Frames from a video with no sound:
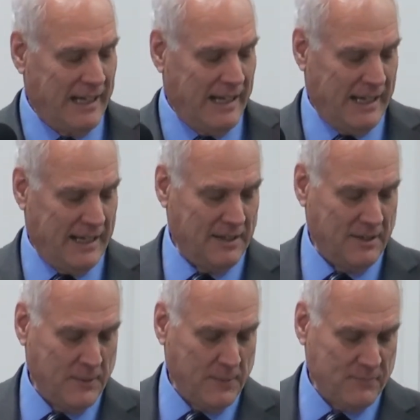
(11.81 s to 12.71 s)
And
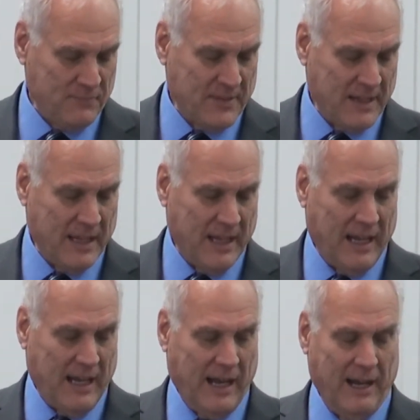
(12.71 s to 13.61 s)

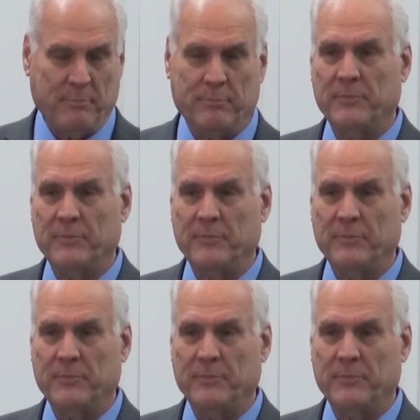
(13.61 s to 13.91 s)
I